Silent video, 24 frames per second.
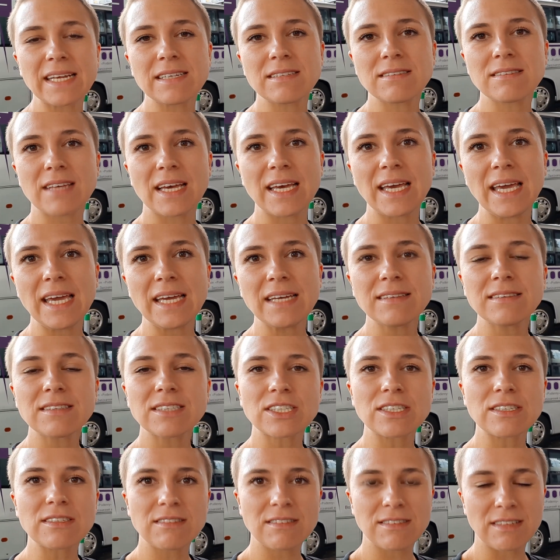is the
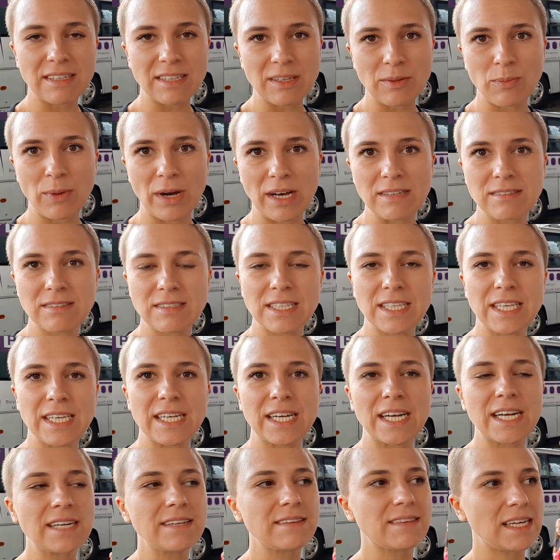intercity bus
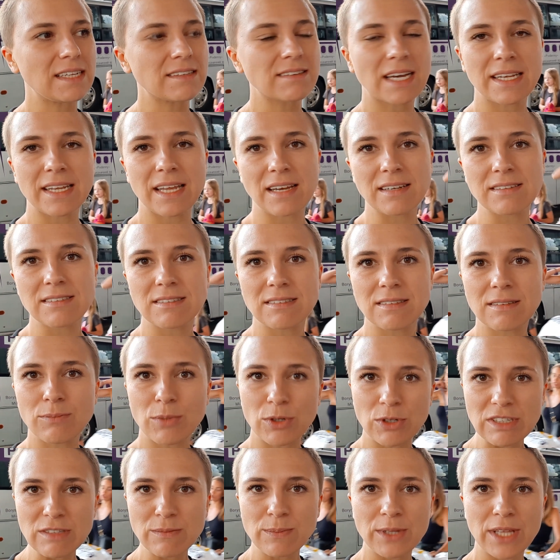here that connects
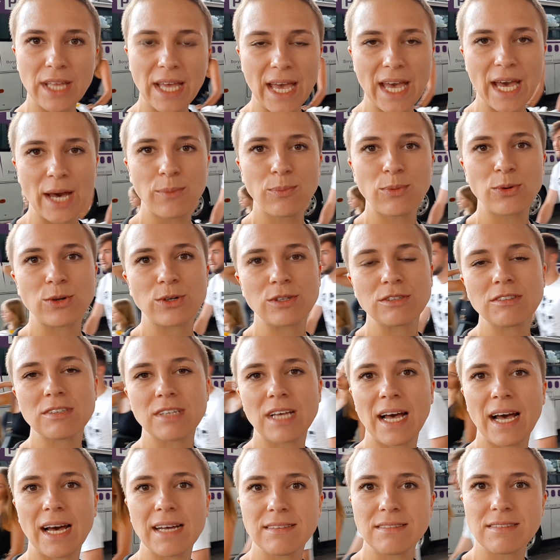Boryspil airport
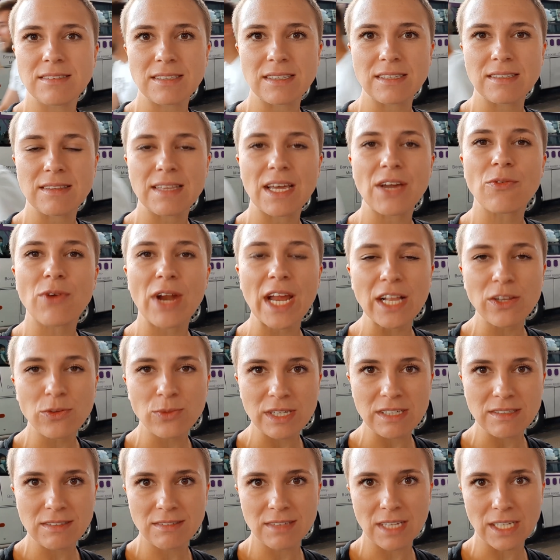and the
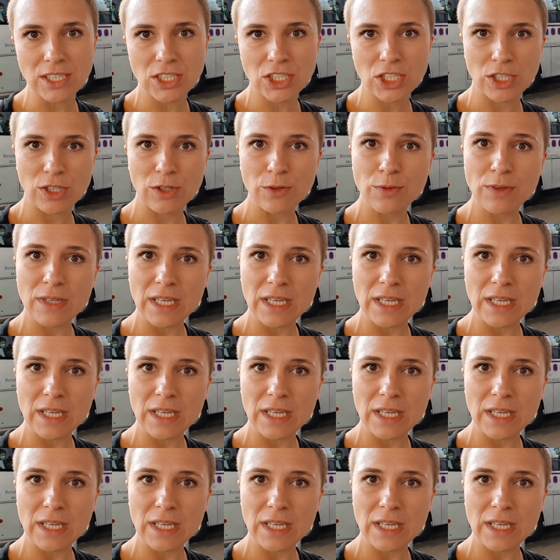railway station of